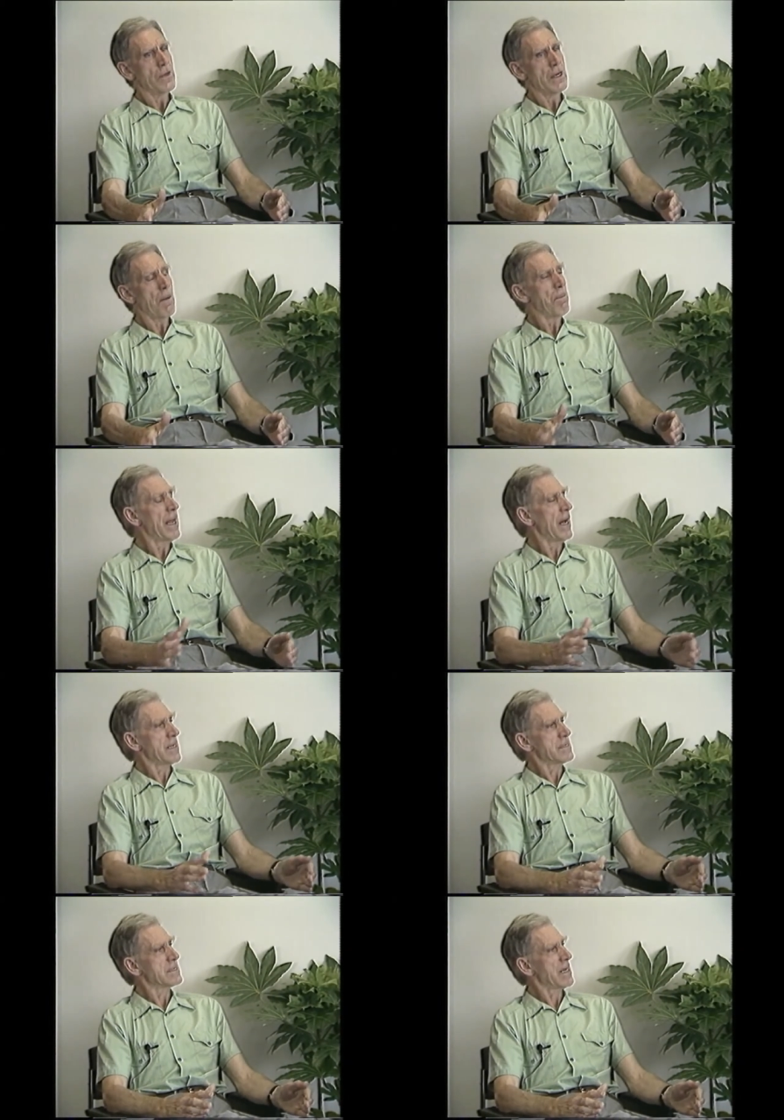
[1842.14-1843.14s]
the
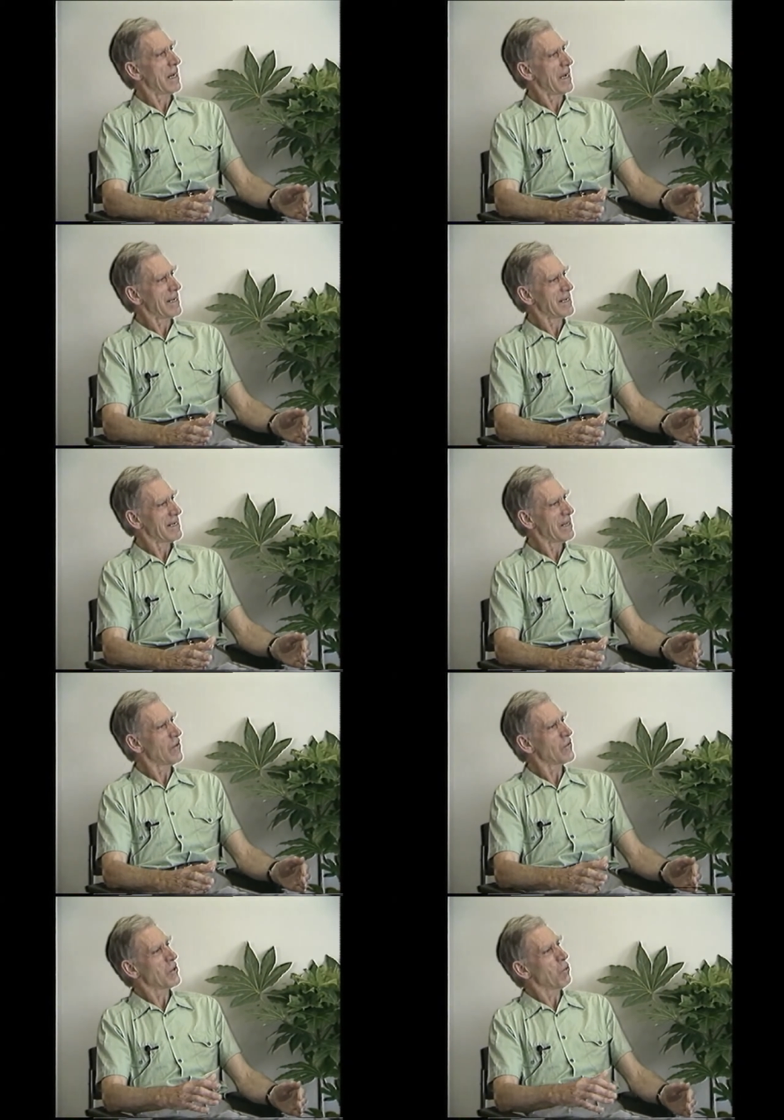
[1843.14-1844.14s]
applied side.
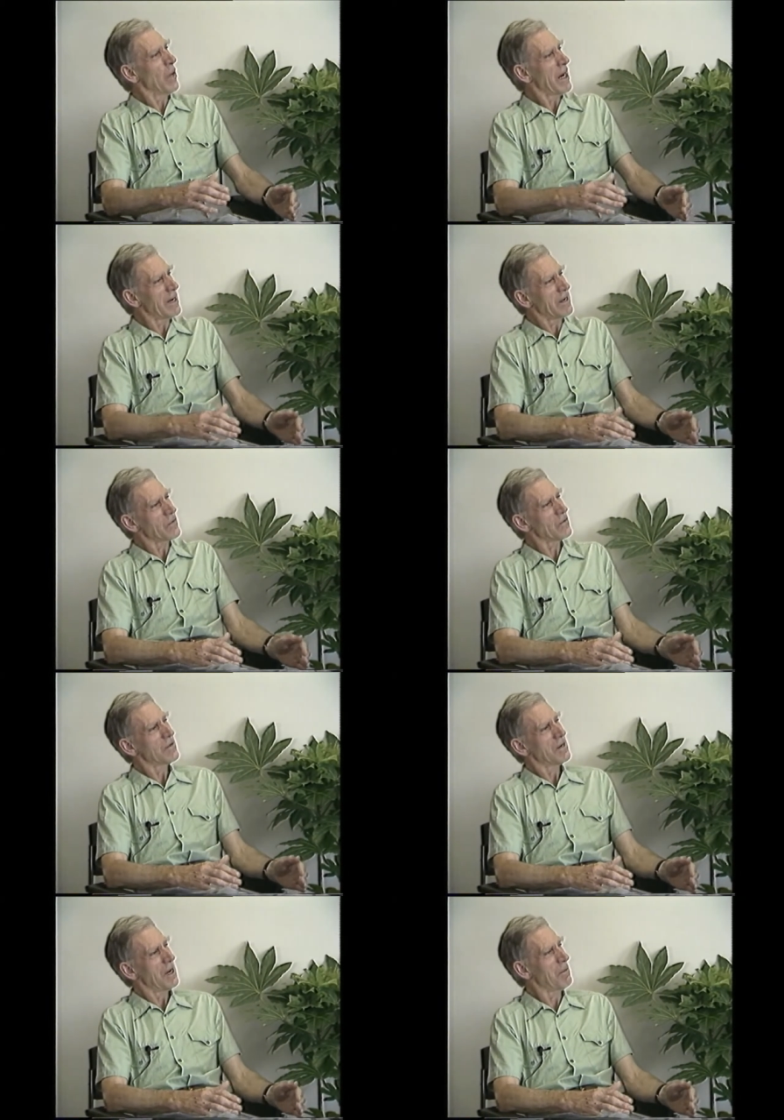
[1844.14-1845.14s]
There's an
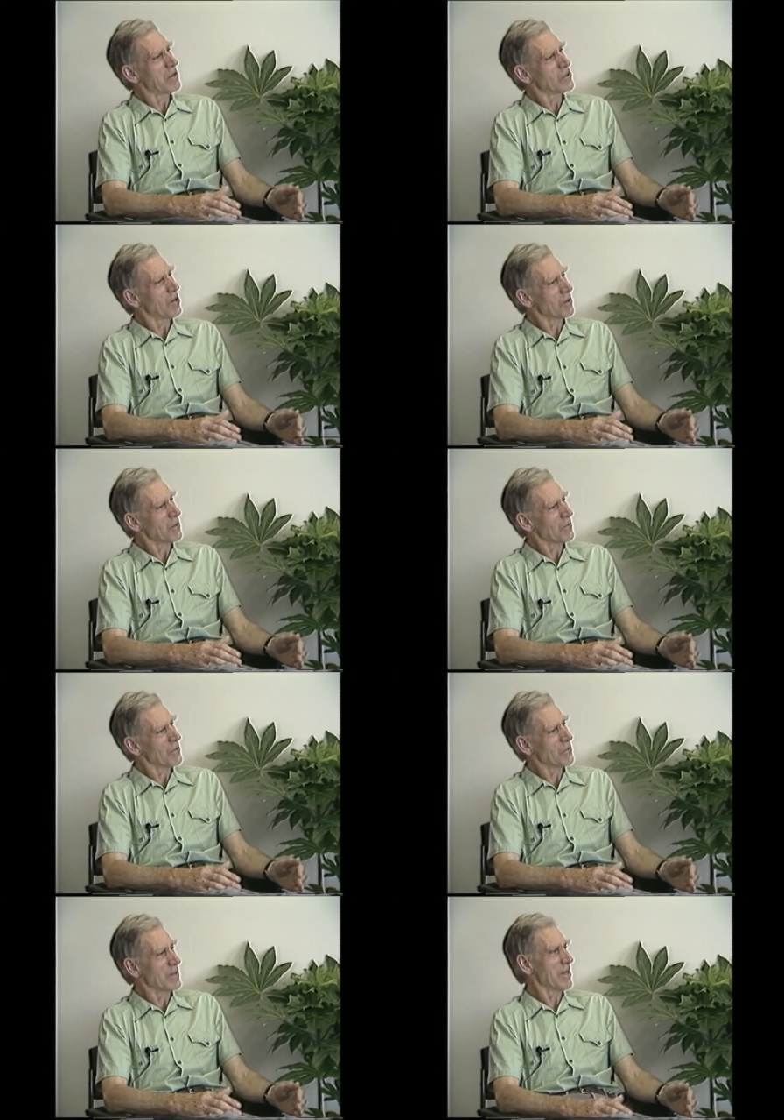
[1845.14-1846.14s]
awareness among
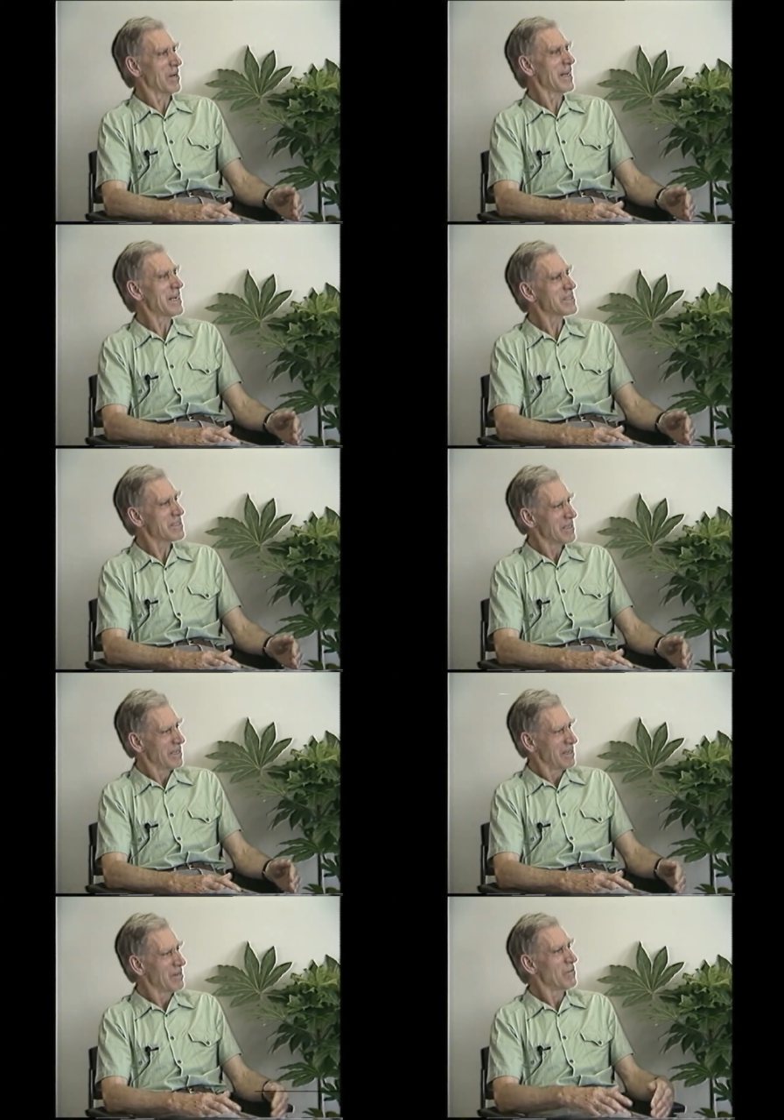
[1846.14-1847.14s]
geographers that mm-hmm. unless
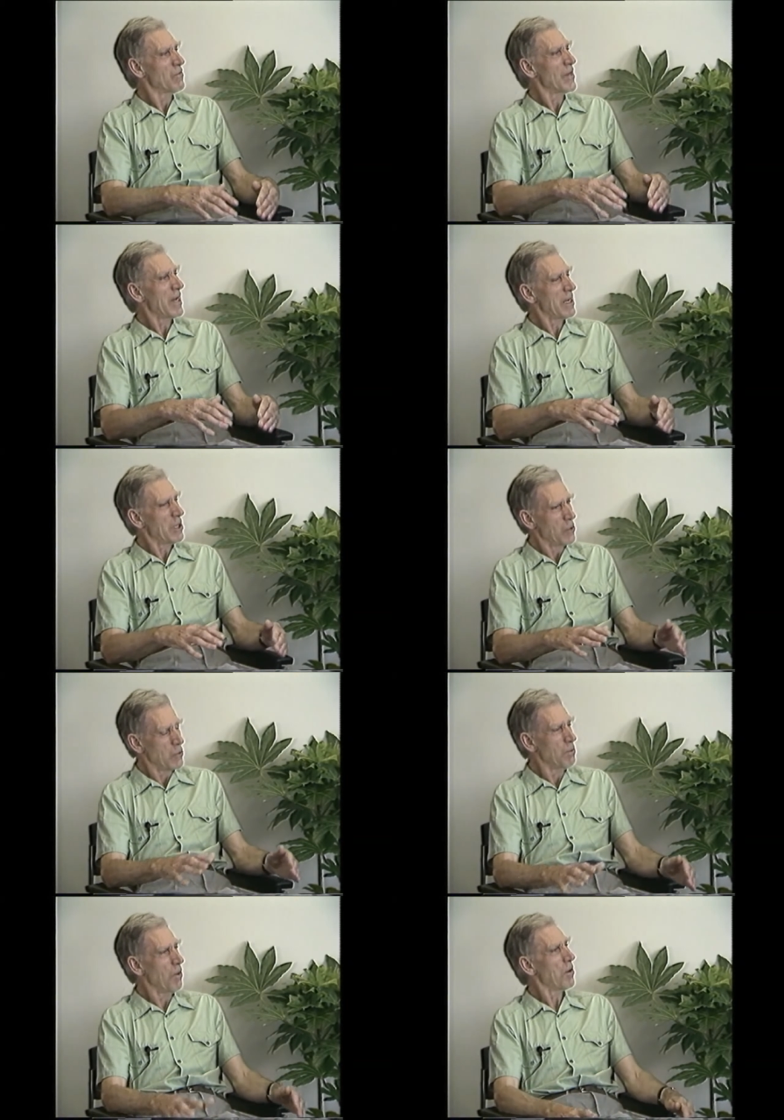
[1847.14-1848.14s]
they
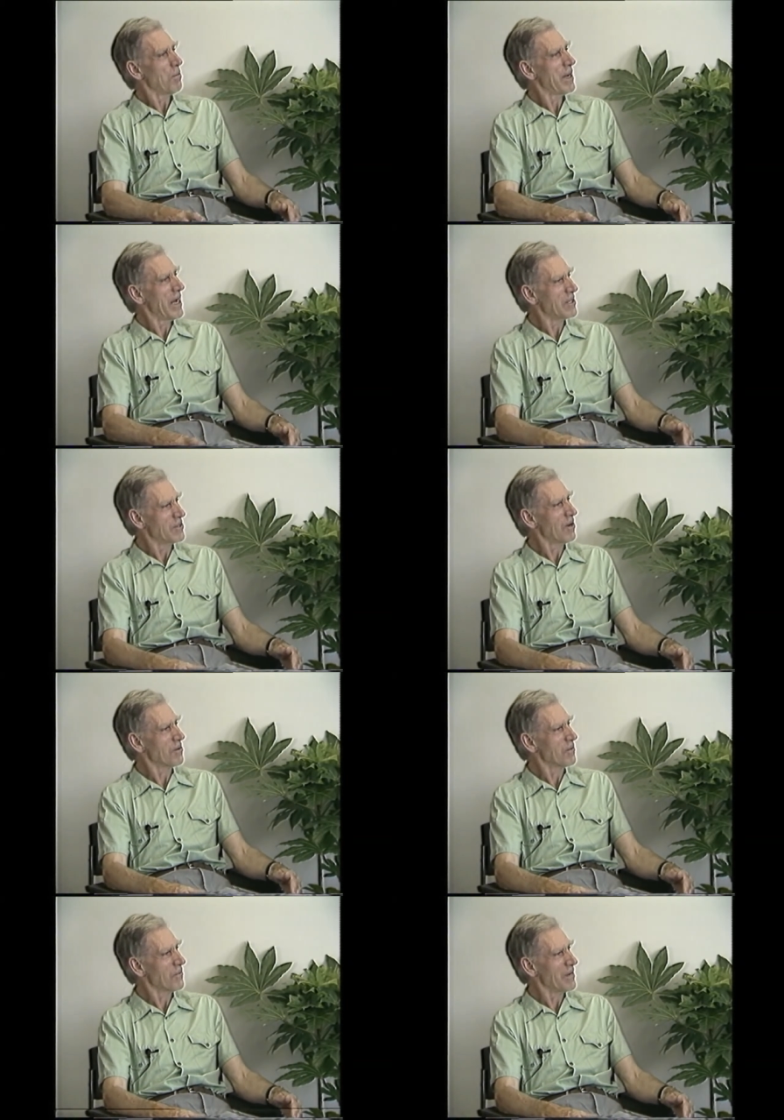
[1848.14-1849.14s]
do more applied
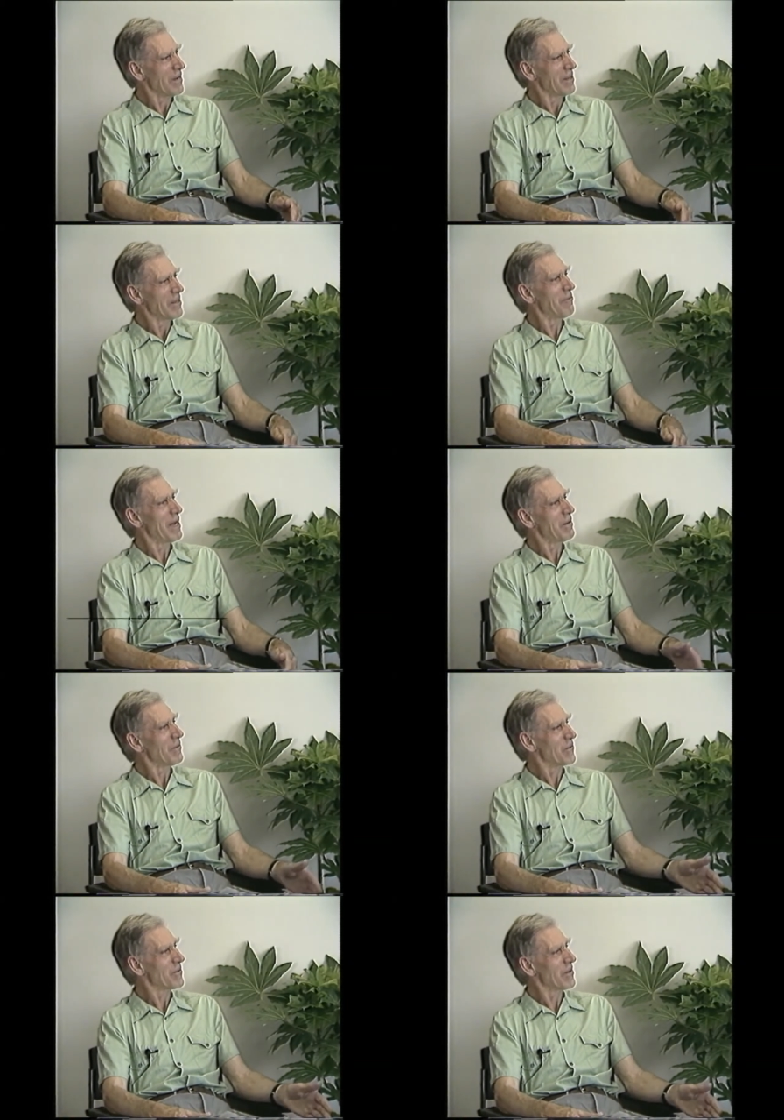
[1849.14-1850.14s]
geography, their
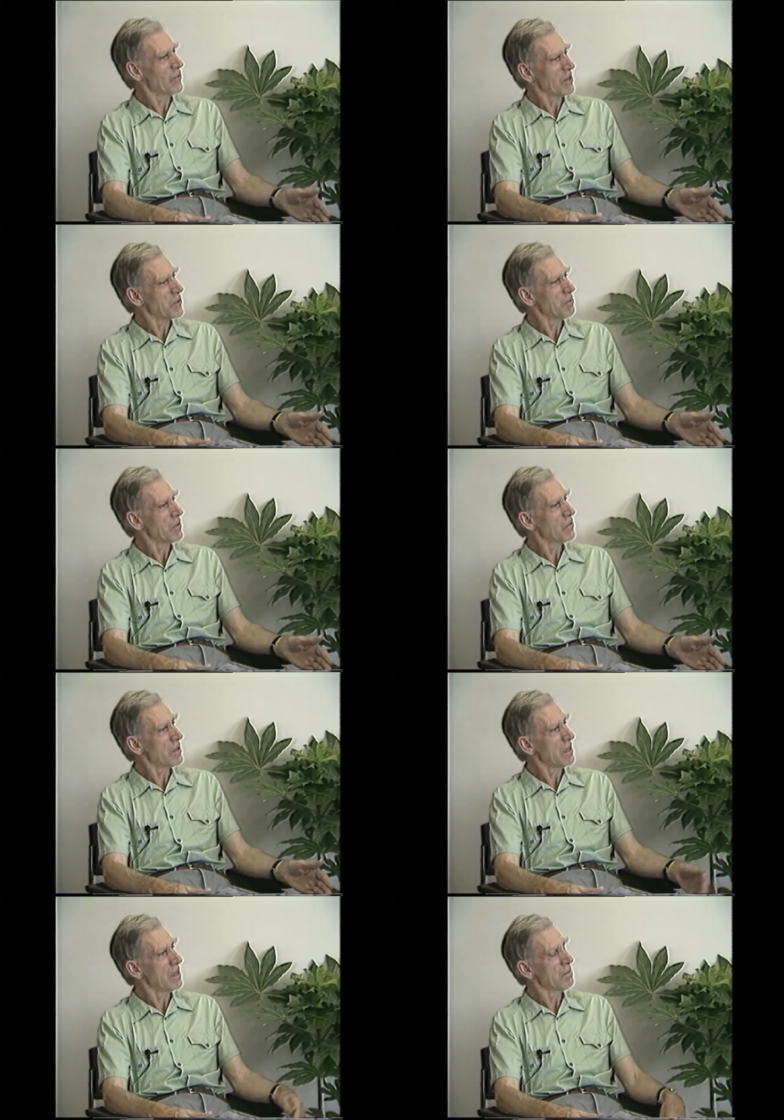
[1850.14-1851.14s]
relevance is not mm. to be
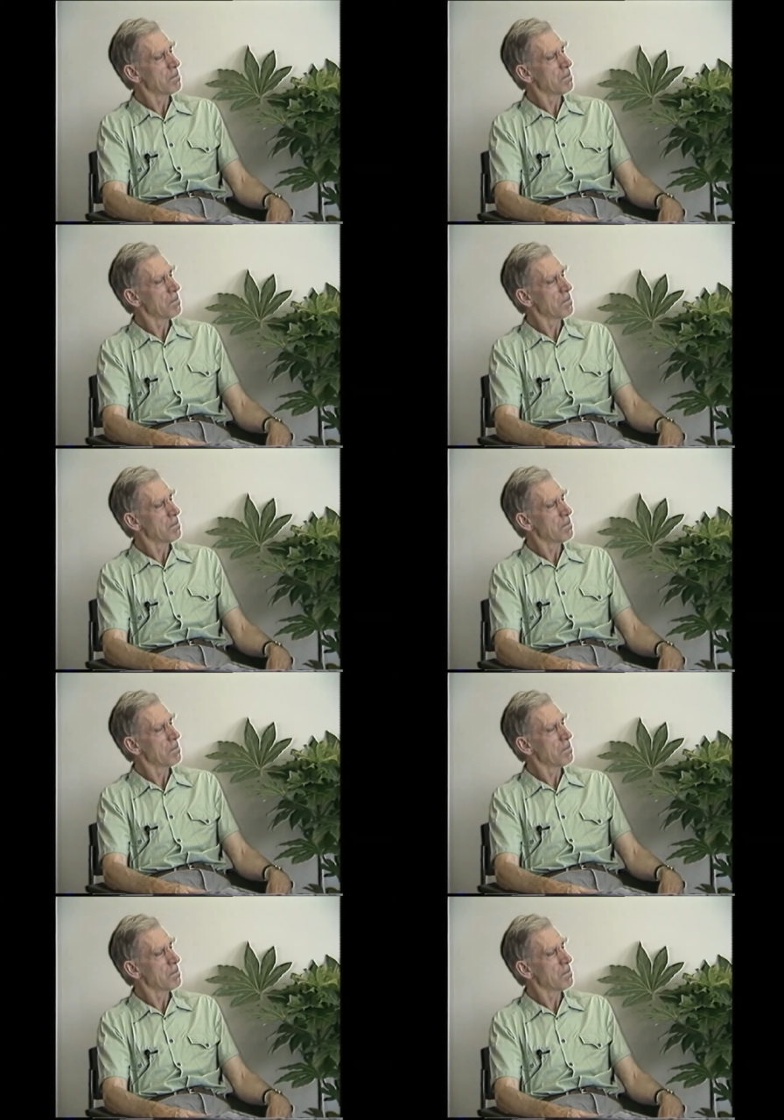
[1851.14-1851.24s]
mm-hmm. seen.